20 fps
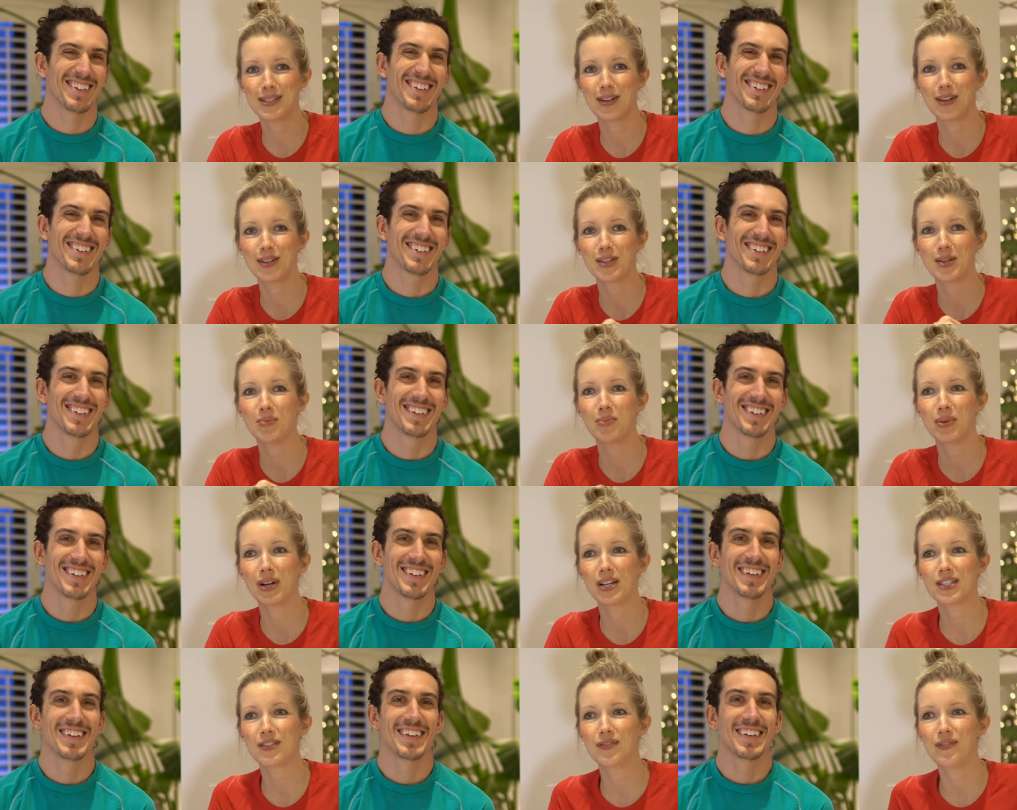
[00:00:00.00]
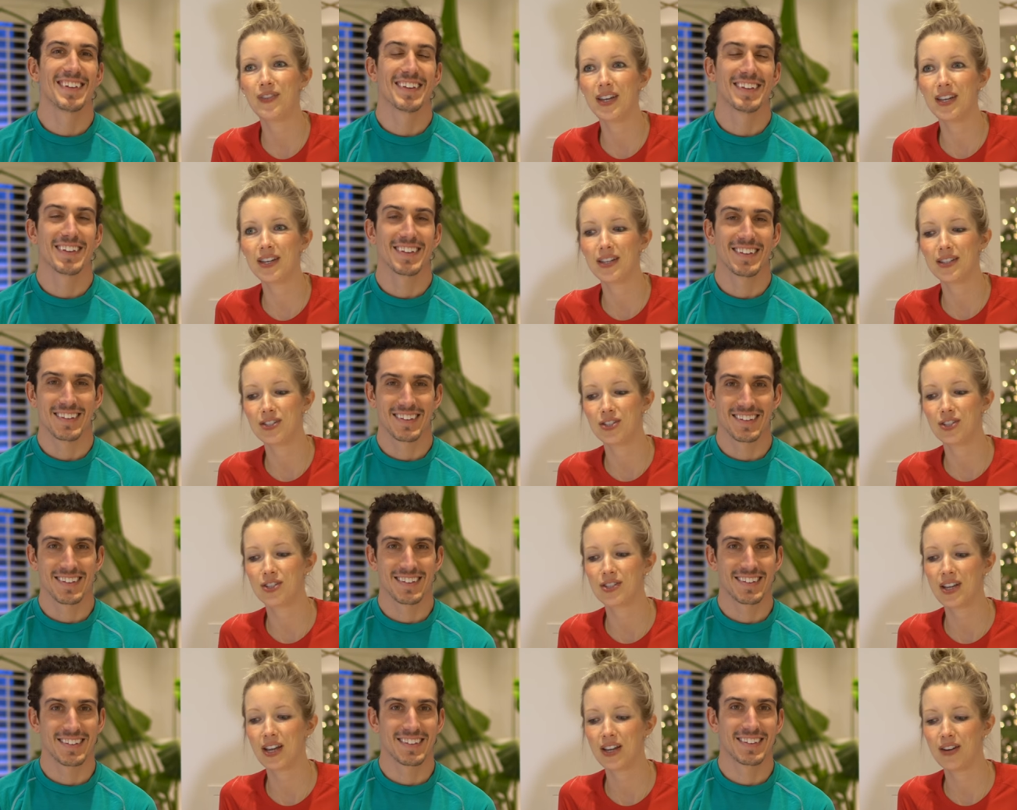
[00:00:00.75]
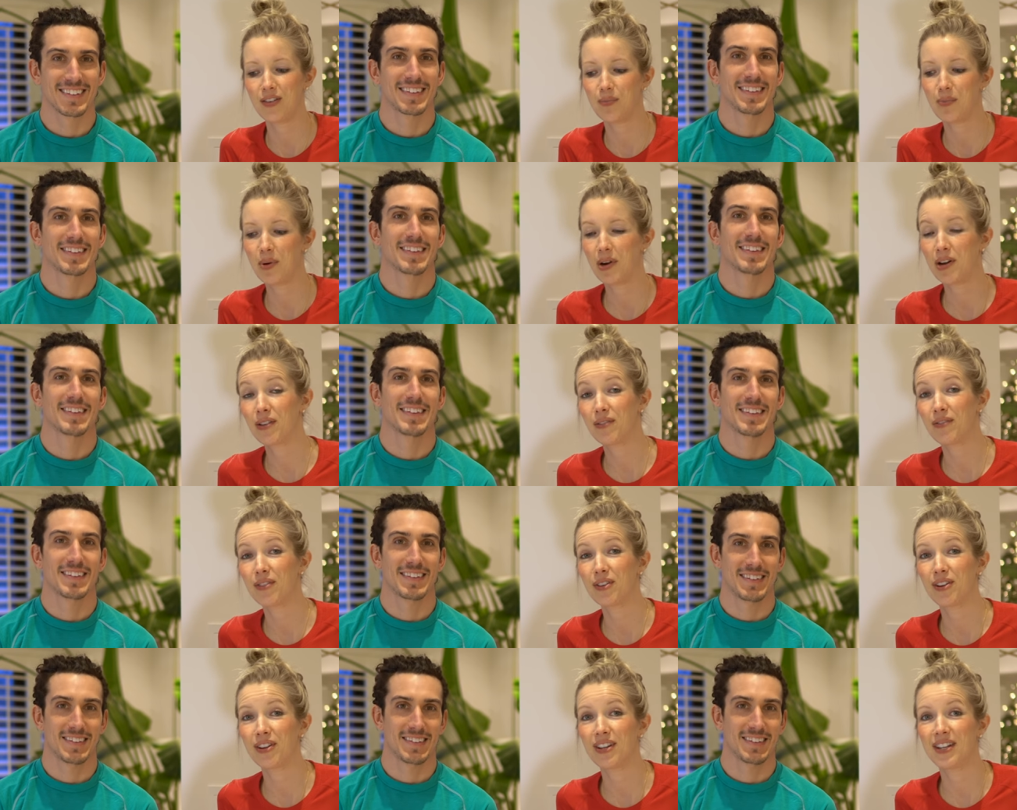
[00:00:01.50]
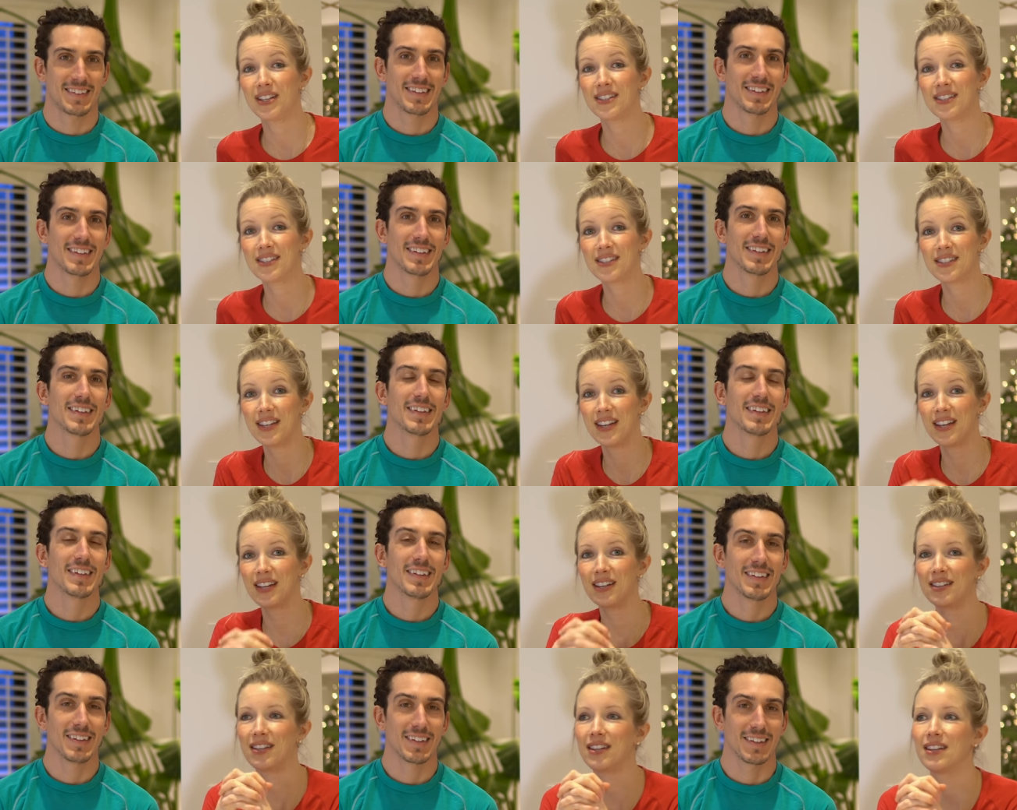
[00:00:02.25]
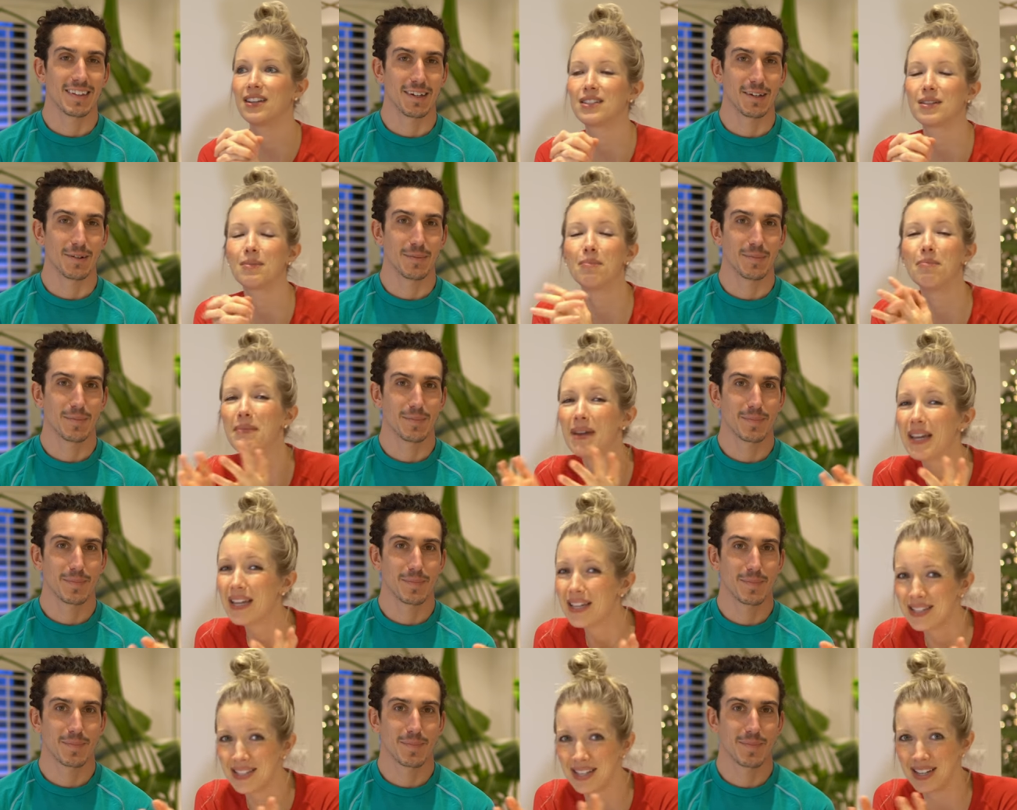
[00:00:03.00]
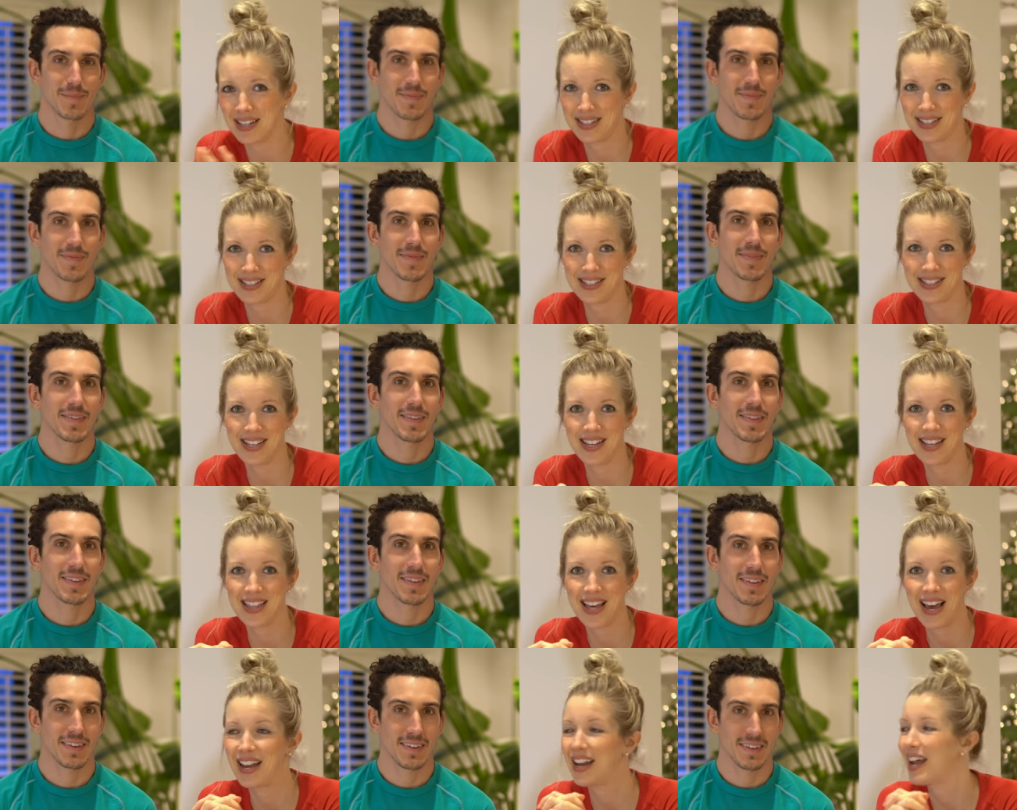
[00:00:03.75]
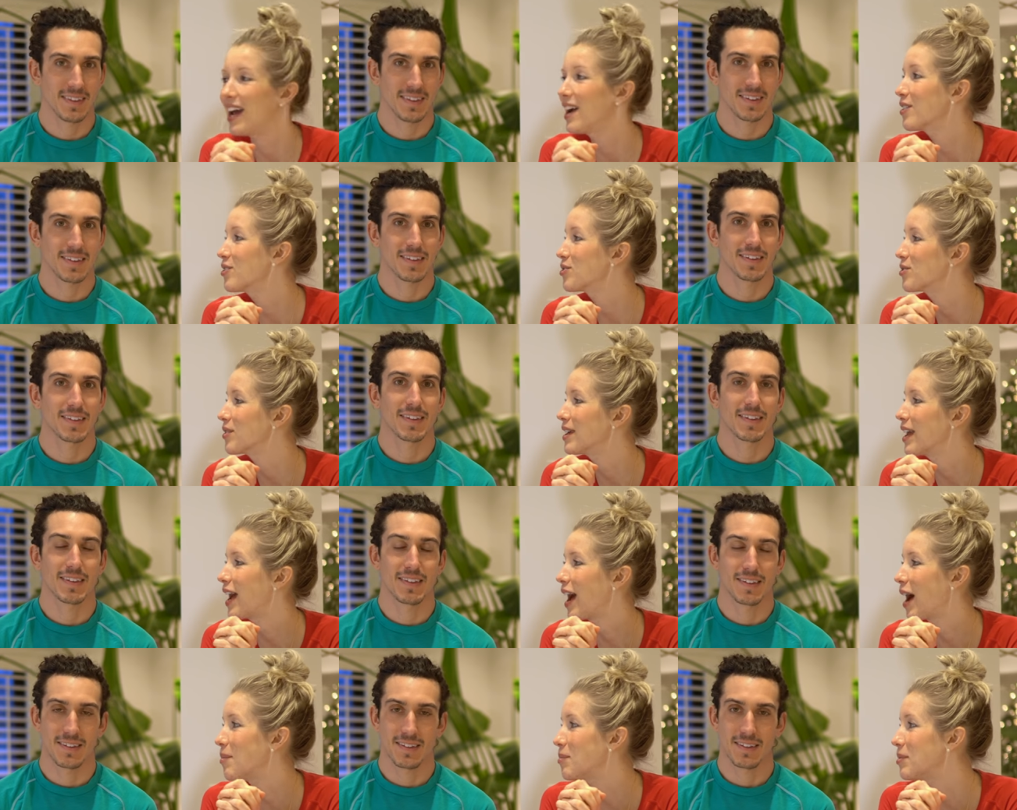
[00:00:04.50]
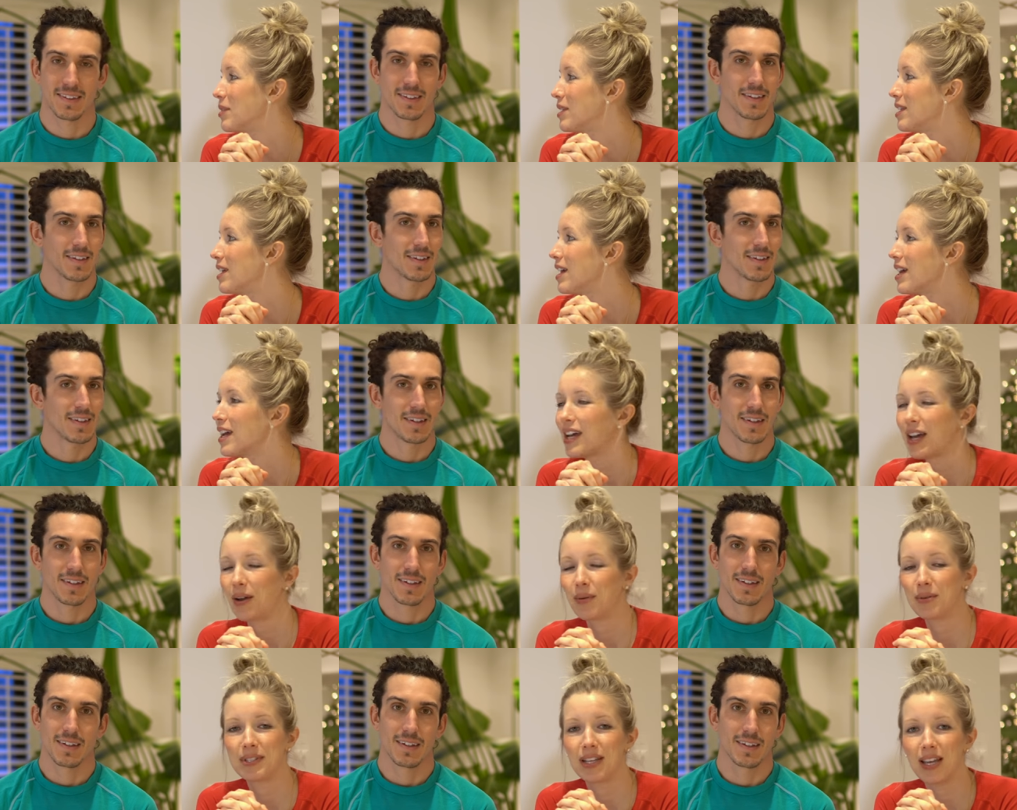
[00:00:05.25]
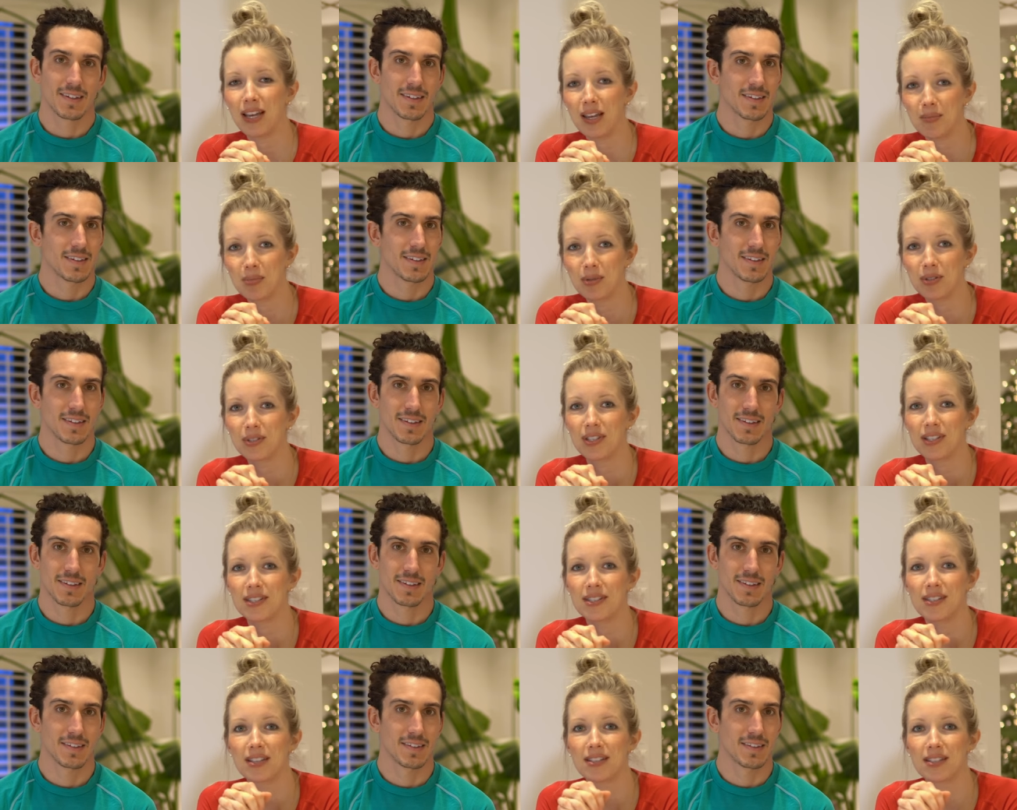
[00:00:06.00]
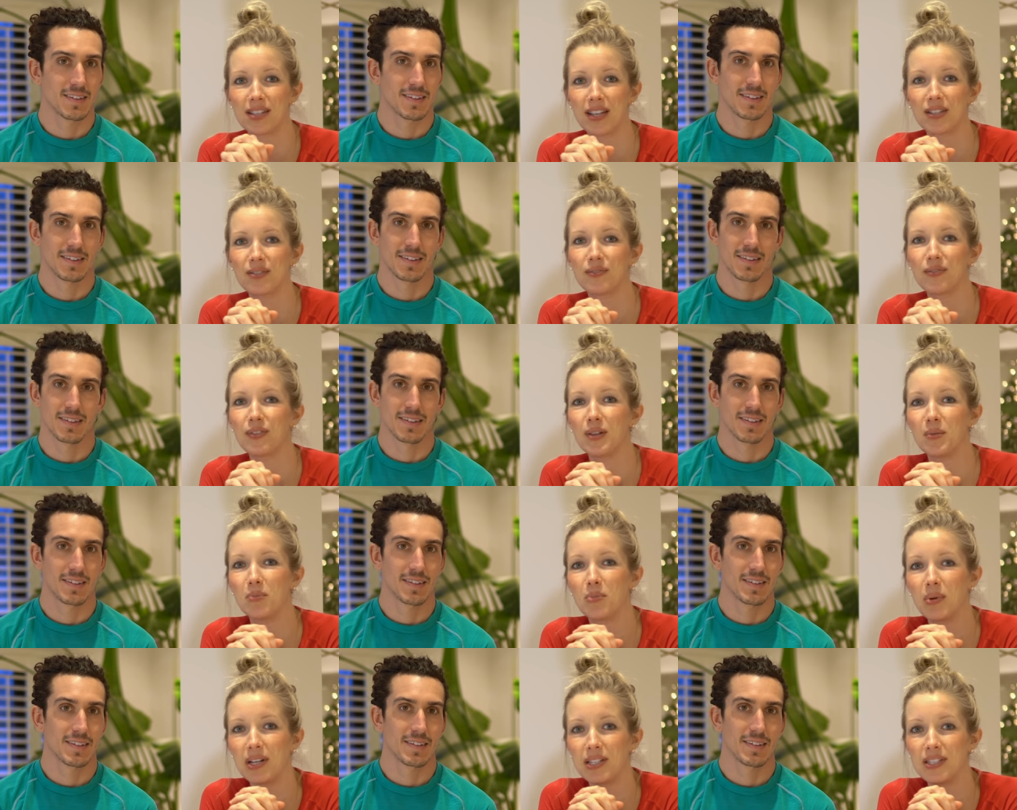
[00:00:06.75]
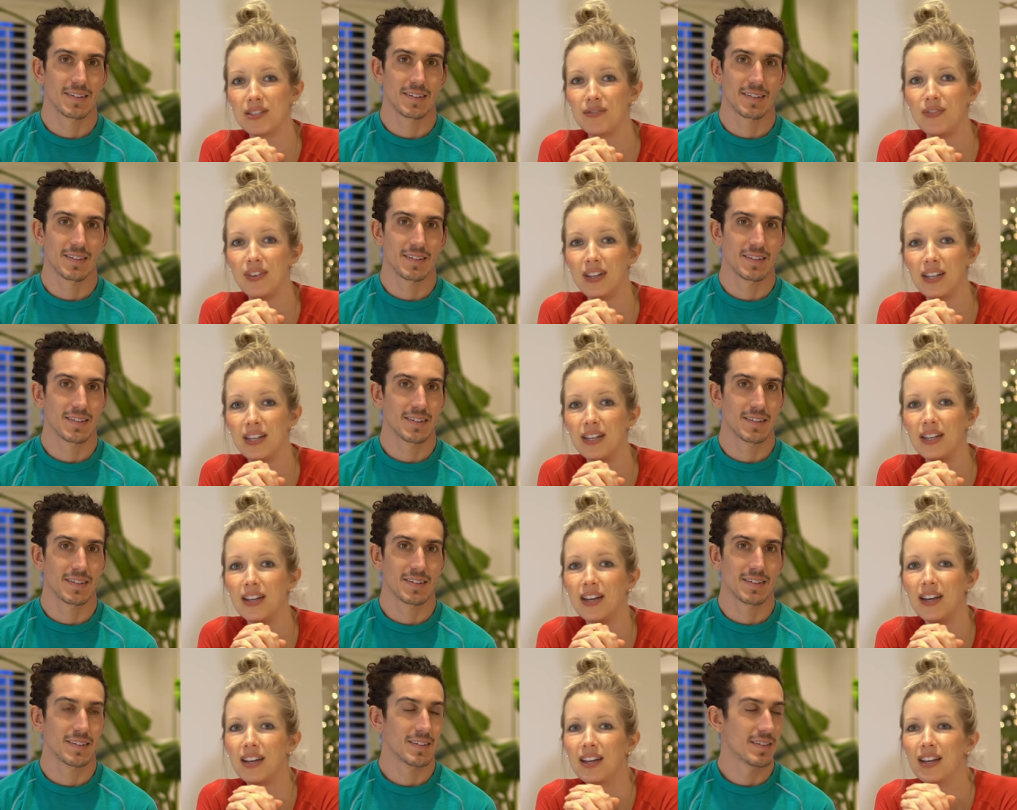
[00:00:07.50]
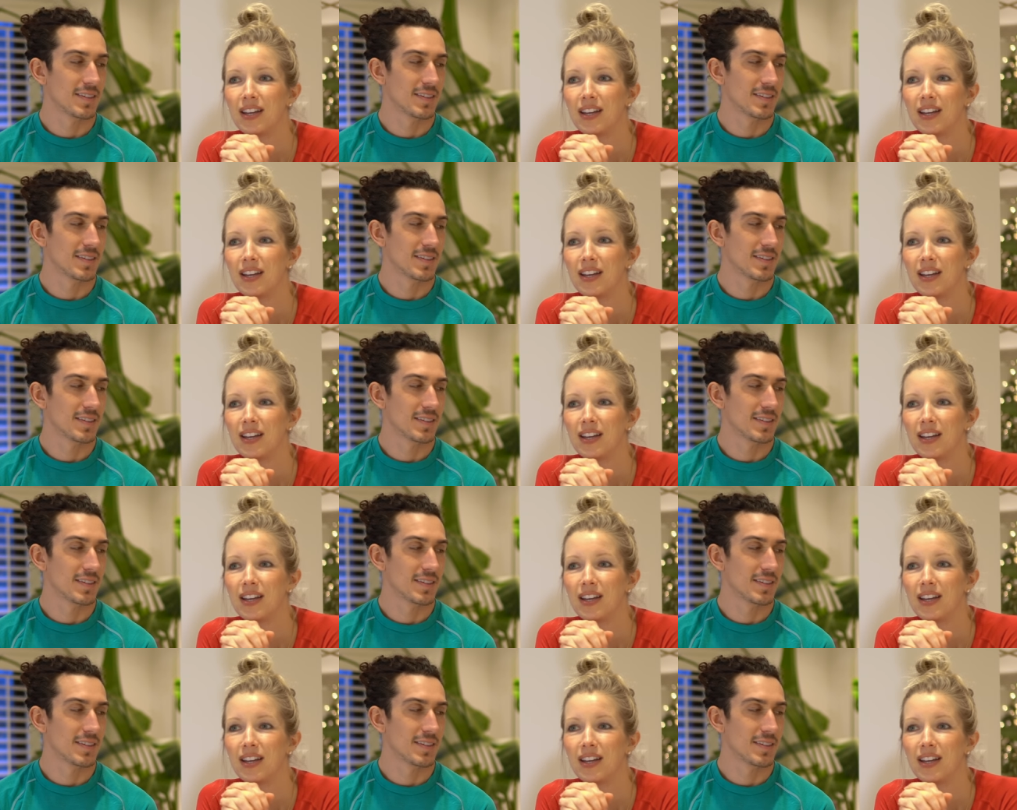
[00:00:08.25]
Speaker 1: start to breastfeed. It's just kind of part of their instinct. And it's amazing to see that actually happen. I was able to successfully breastfeed